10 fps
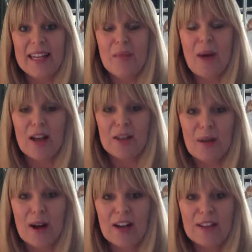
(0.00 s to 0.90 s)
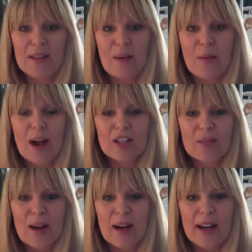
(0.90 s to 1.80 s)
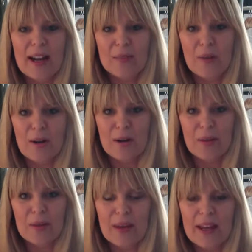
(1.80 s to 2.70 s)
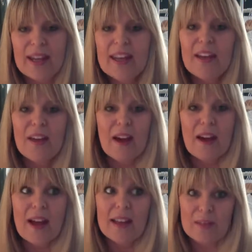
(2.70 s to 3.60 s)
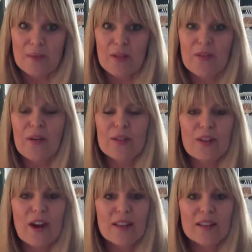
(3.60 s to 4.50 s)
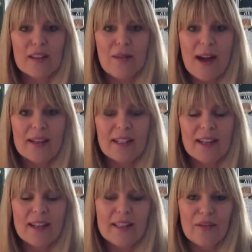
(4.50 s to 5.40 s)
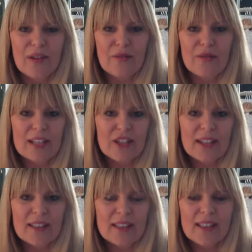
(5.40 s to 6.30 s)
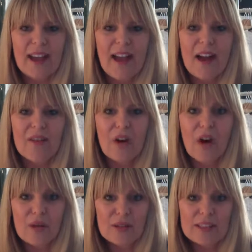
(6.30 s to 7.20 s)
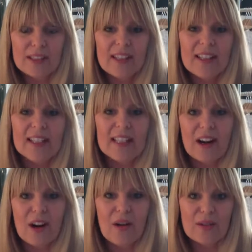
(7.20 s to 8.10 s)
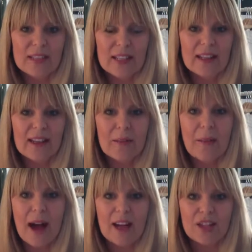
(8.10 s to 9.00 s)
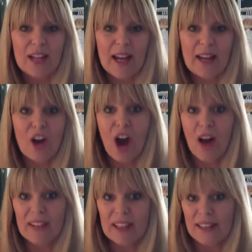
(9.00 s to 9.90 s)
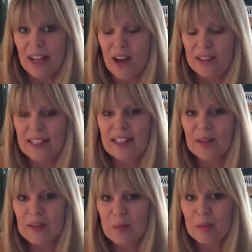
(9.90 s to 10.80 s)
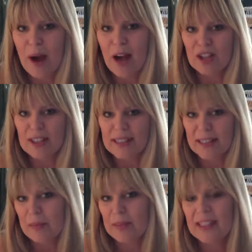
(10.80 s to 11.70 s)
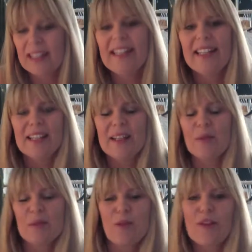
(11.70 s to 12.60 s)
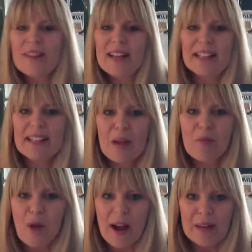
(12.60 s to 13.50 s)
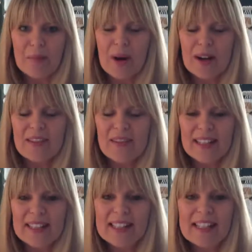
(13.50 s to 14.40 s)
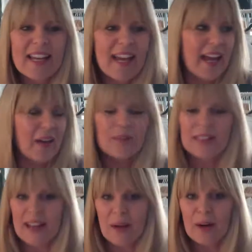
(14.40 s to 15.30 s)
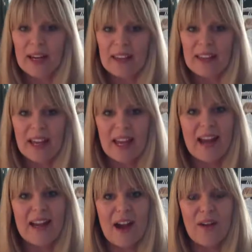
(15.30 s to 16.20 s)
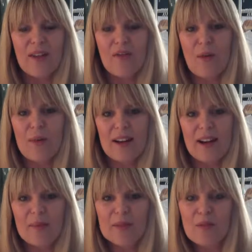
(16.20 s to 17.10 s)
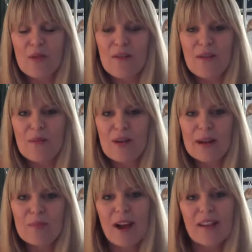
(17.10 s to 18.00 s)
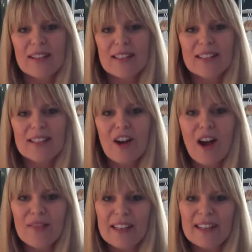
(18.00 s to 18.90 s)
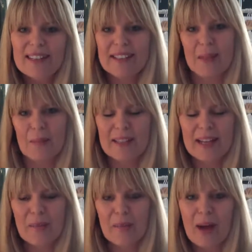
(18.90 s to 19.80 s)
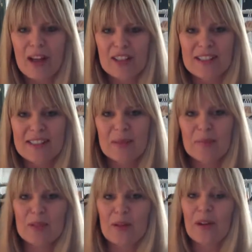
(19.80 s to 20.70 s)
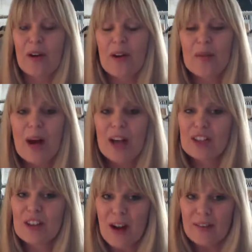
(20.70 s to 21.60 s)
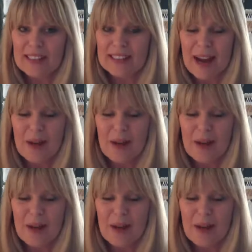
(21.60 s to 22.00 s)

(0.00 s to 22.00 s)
Poshmark. So Poshmark has partnered with me and some other folks across the US, and in different regions, they have hosts that are hosting the Posh and Coffee, they called it. They used to be Posh and Sips. It was more of a nighttime wine party event, and it was a networking thing, and now they've opened it up to more of a morning breakfast coffee sip type Posh and Sip. So they're called Posh and Coffees now.